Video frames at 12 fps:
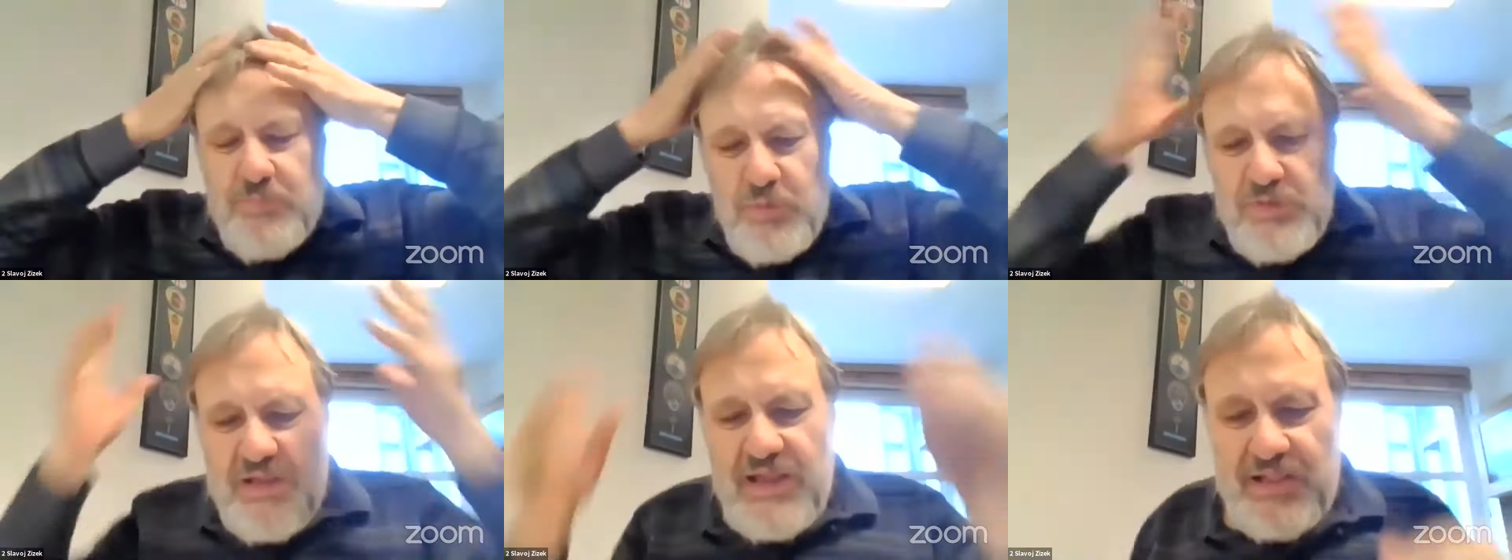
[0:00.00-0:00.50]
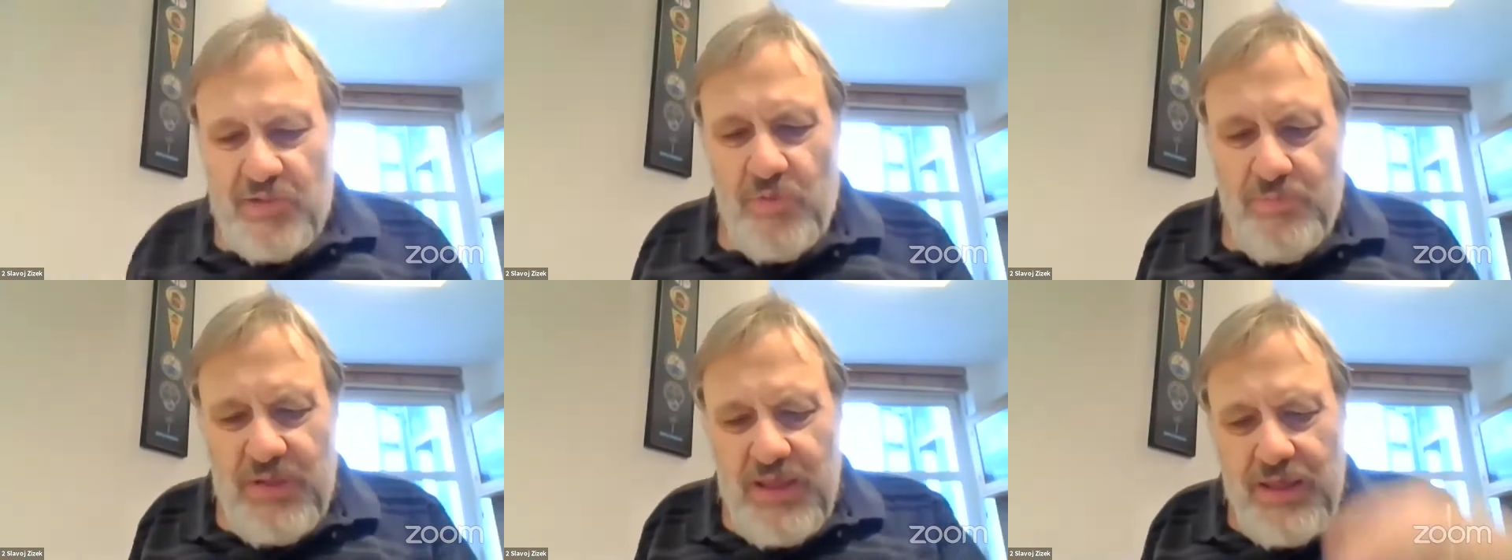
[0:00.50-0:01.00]
you should put
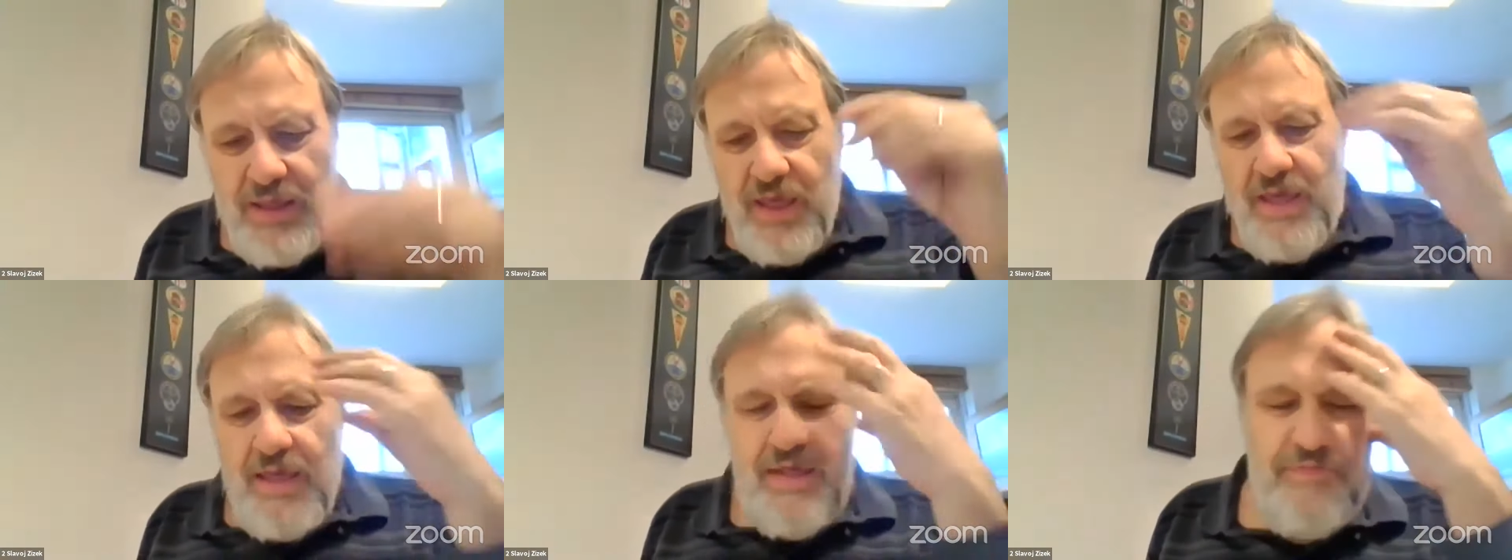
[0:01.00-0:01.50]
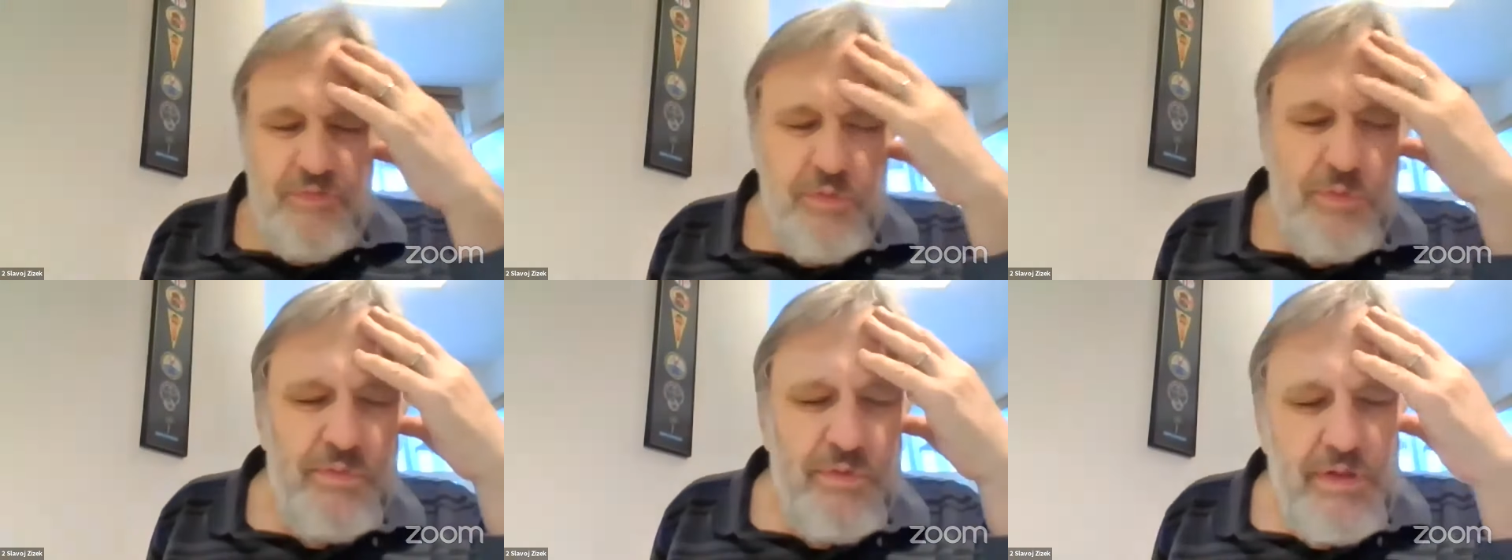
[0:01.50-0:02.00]
this on me. If
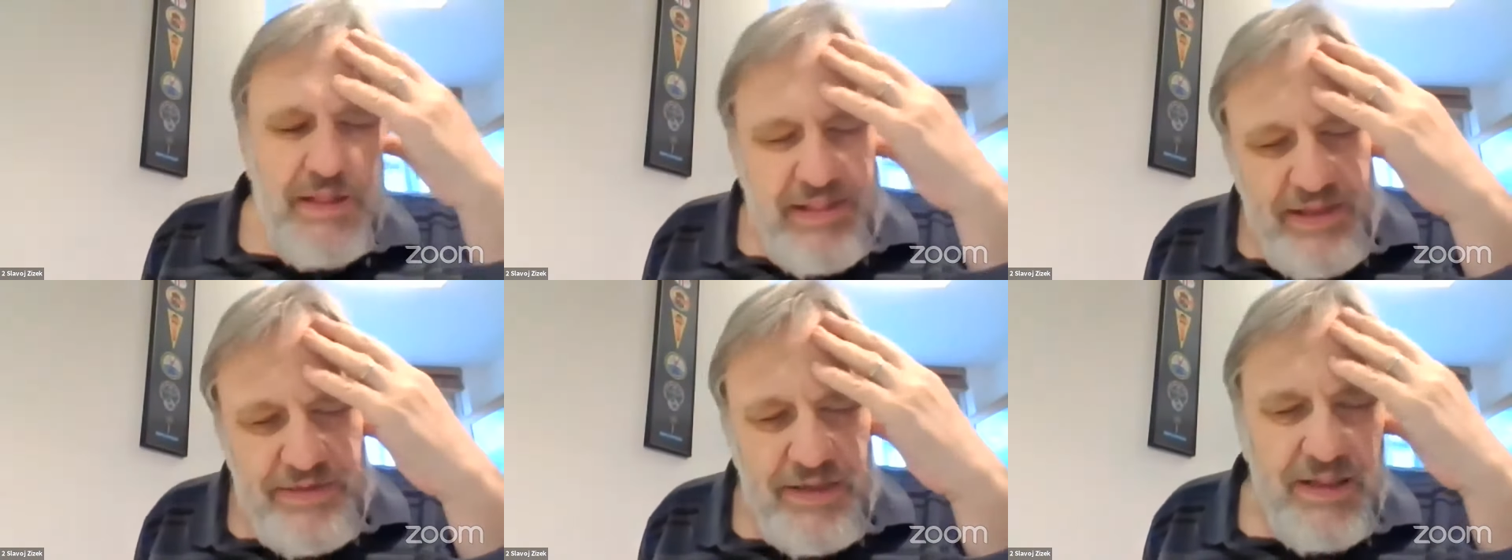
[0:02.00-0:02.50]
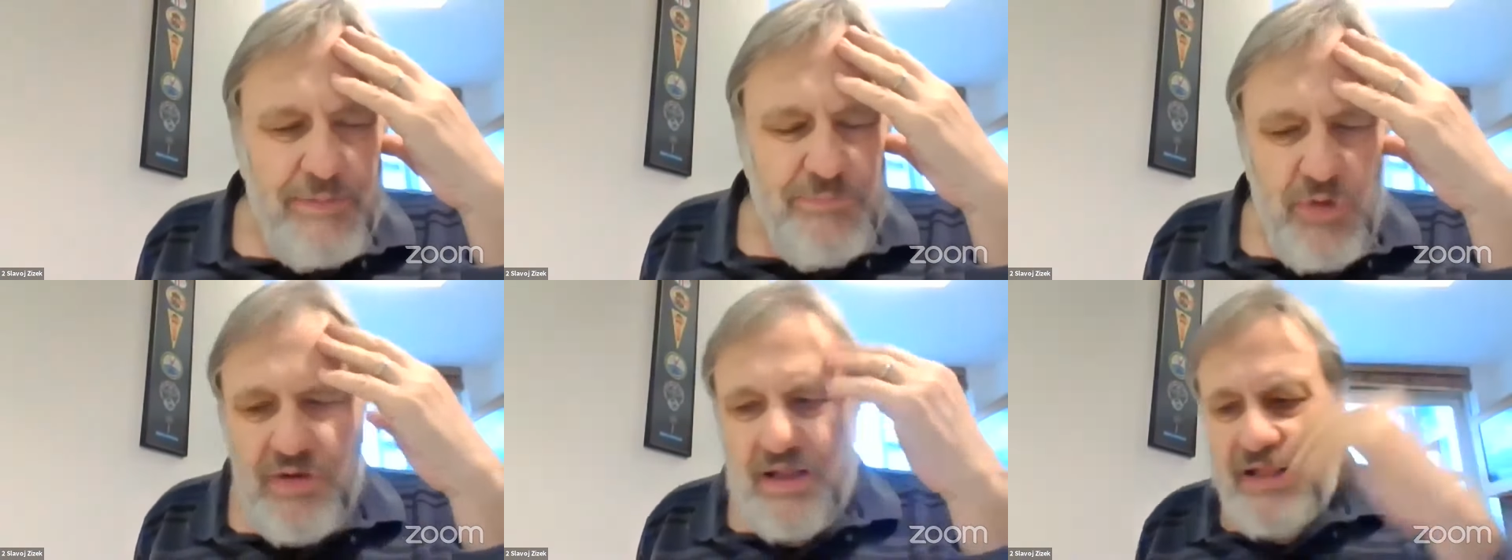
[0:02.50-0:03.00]
you see that
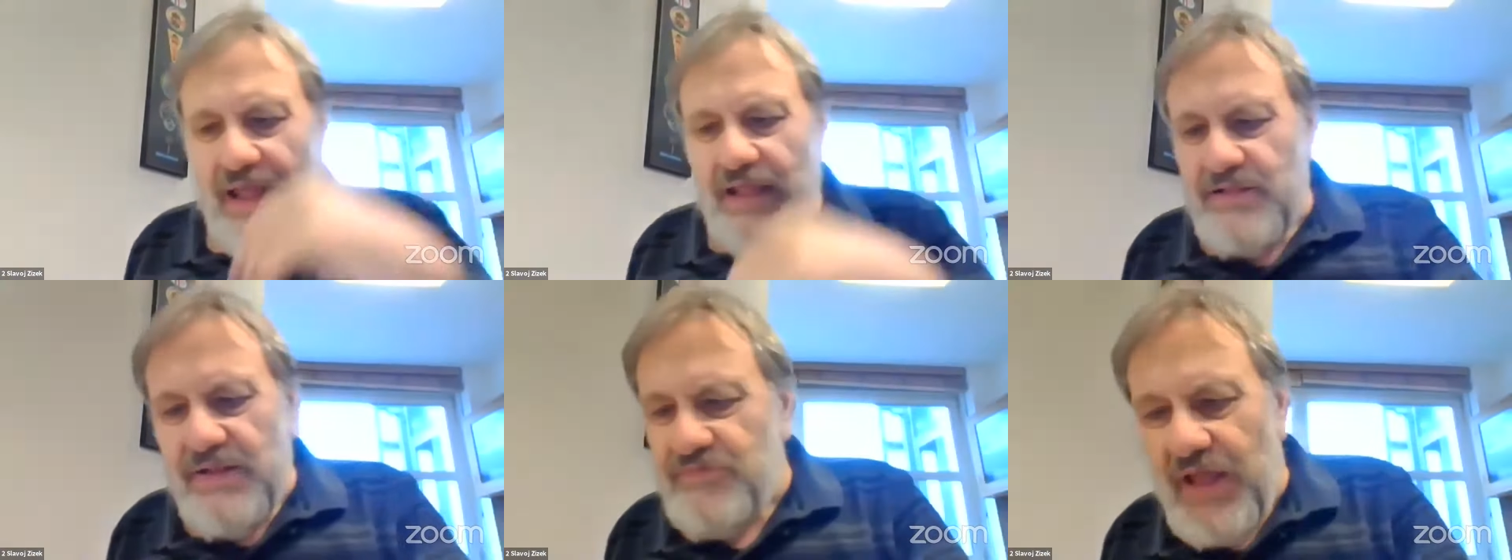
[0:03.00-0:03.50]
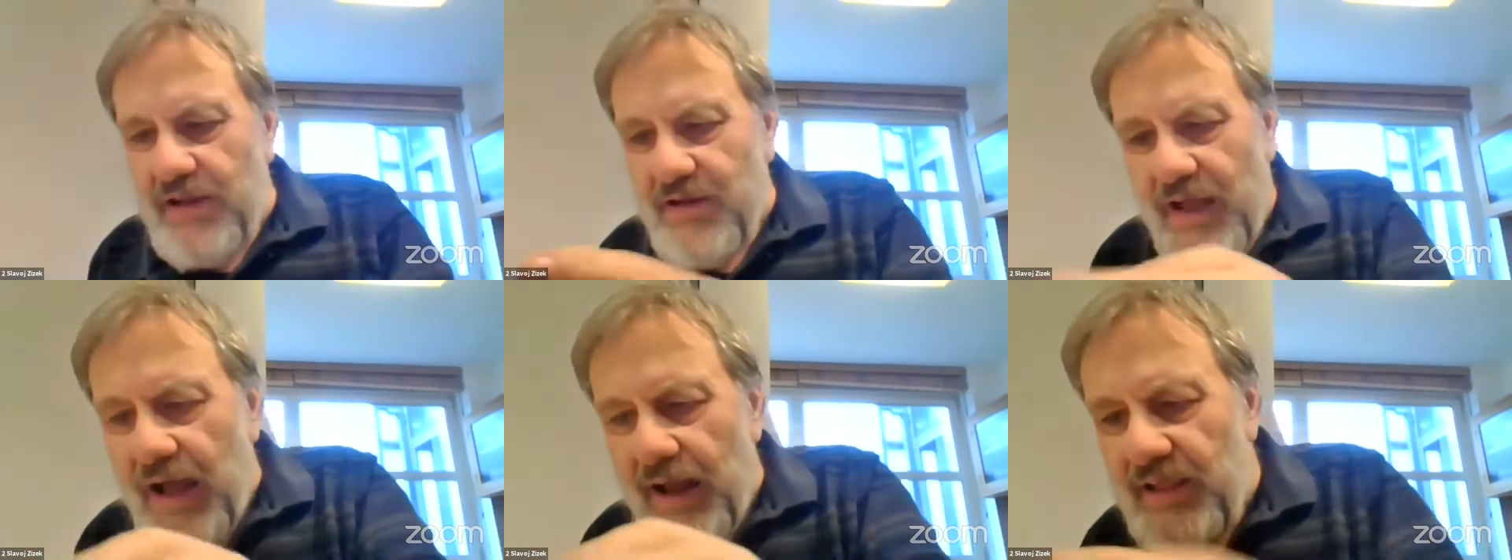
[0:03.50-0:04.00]
I'm non-attentive,
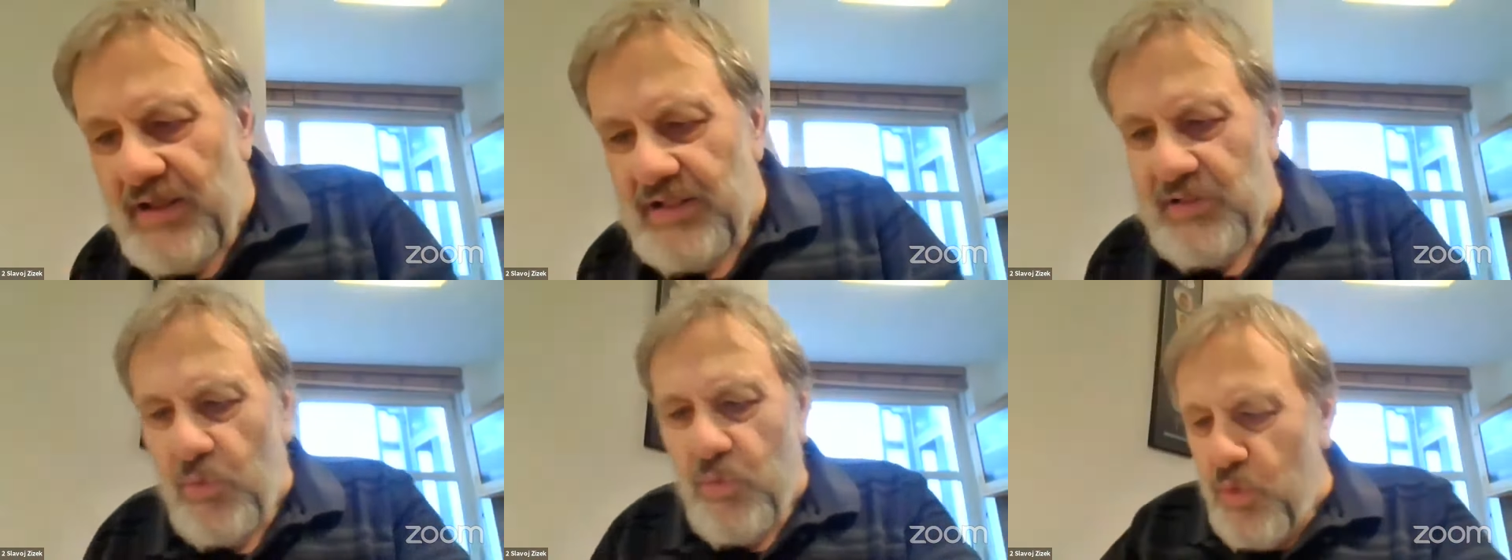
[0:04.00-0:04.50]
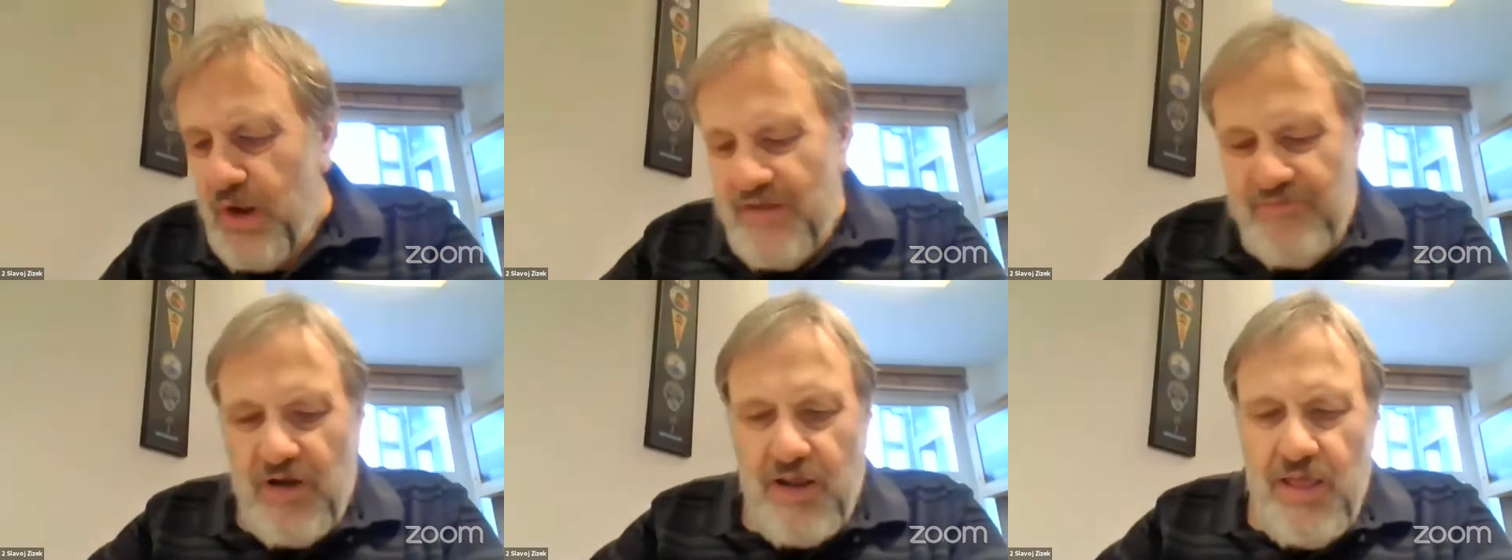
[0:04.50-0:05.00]
then Alex or
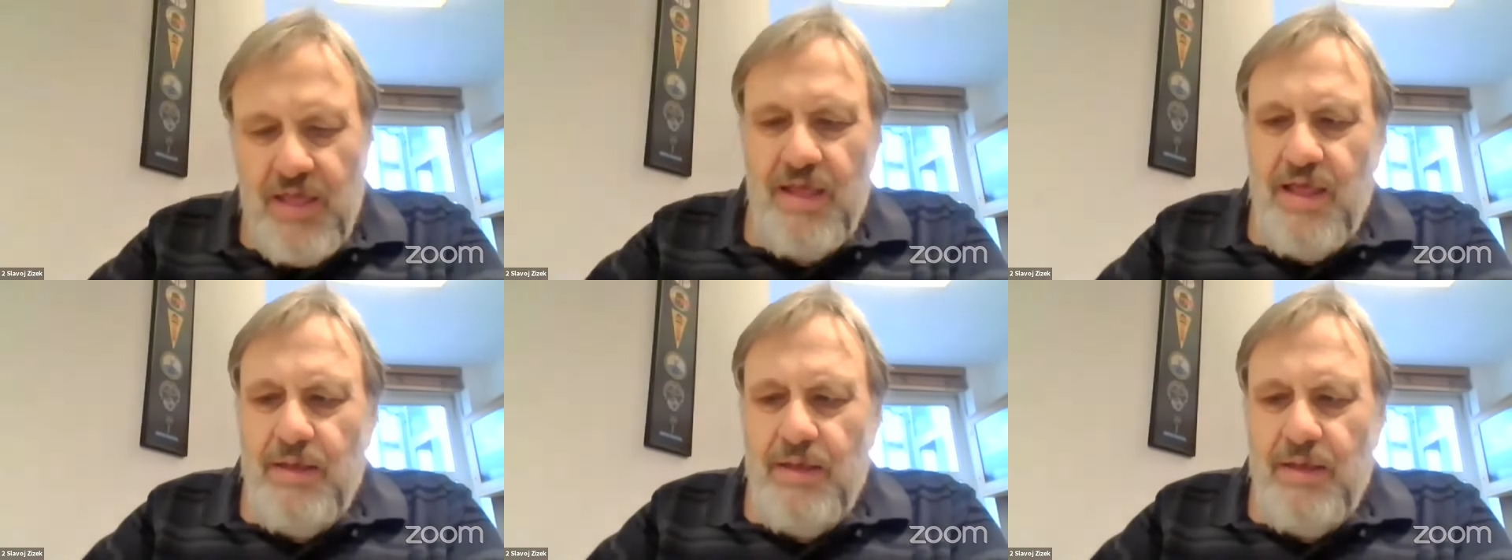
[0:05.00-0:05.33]
whoever